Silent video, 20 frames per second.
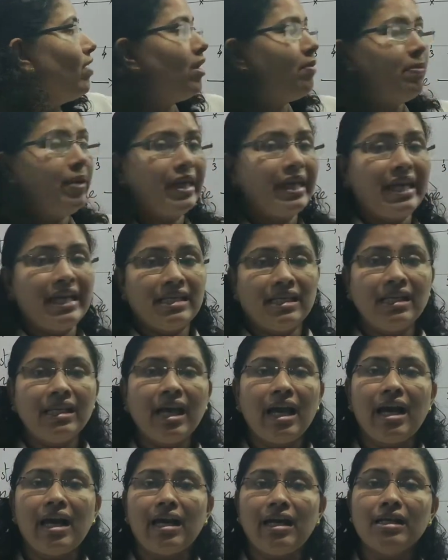will be getting
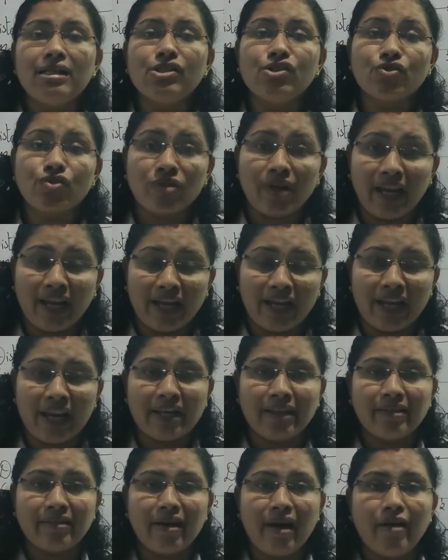a straight
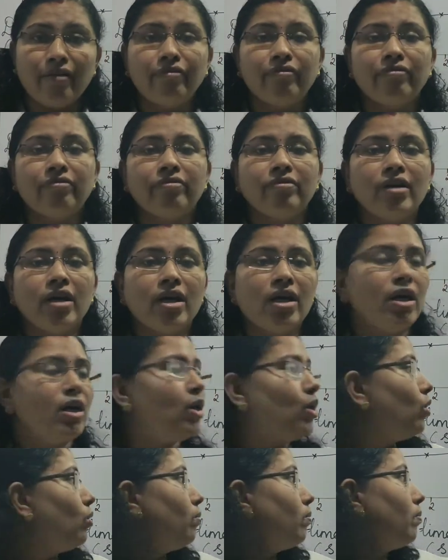line graph
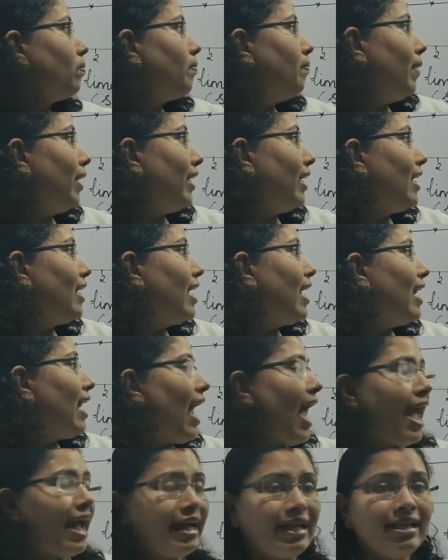making an
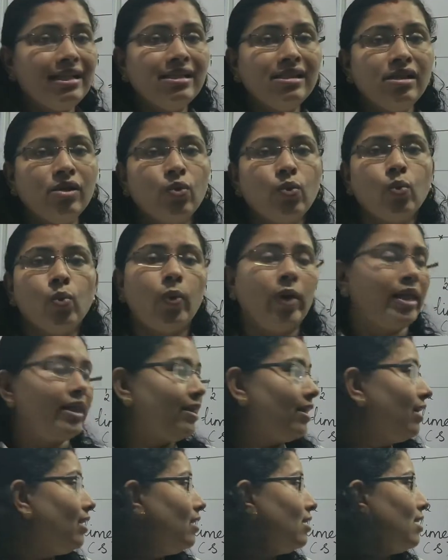angle with
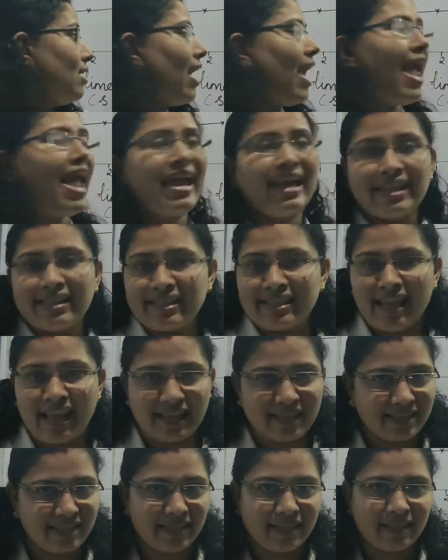the
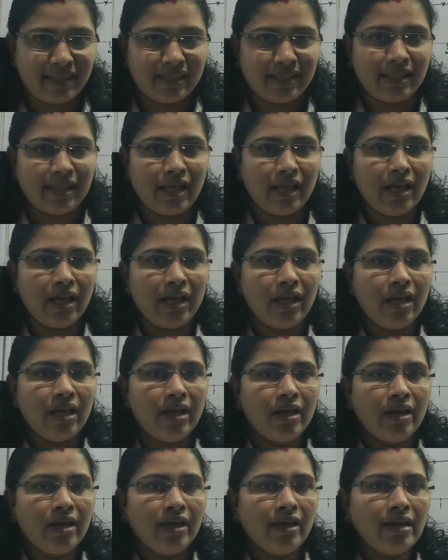x-axis.
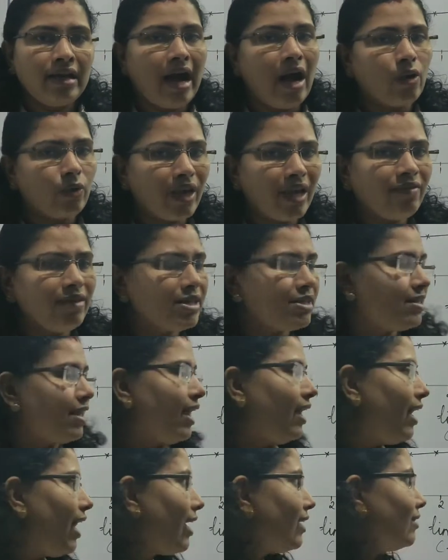How can we
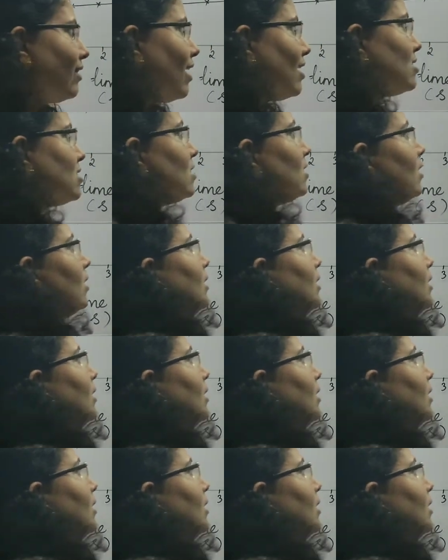say like that?